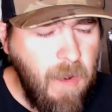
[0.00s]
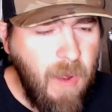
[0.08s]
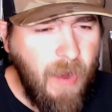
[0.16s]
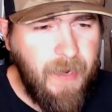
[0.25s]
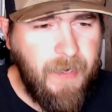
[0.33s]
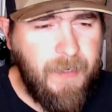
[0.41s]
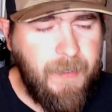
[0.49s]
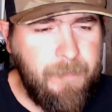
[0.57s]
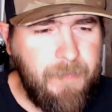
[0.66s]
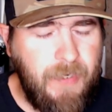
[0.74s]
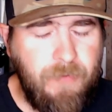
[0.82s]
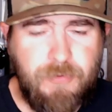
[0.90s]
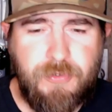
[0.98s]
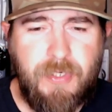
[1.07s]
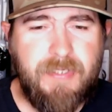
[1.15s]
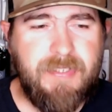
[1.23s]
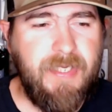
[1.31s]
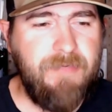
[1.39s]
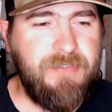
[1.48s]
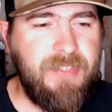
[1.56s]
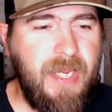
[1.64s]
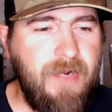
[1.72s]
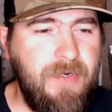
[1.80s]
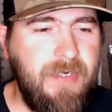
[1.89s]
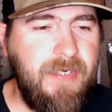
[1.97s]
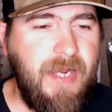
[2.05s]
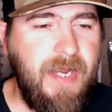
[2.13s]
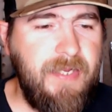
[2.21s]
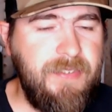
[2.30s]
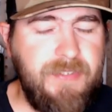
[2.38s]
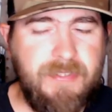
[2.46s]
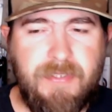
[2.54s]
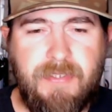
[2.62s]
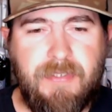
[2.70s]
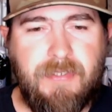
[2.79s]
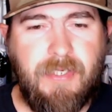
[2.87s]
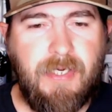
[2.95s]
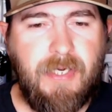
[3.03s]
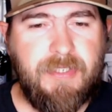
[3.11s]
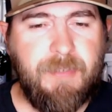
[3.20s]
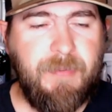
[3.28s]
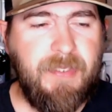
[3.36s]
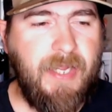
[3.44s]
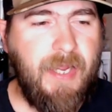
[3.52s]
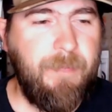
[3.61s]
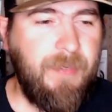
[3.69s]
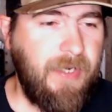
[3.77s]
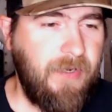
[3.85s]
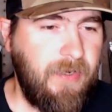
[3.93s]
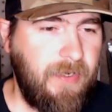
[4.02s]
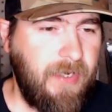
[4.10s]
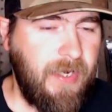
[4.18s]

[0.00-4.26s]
um, I'm going to try to save Saturday nights uh, to be the Epic Eric night.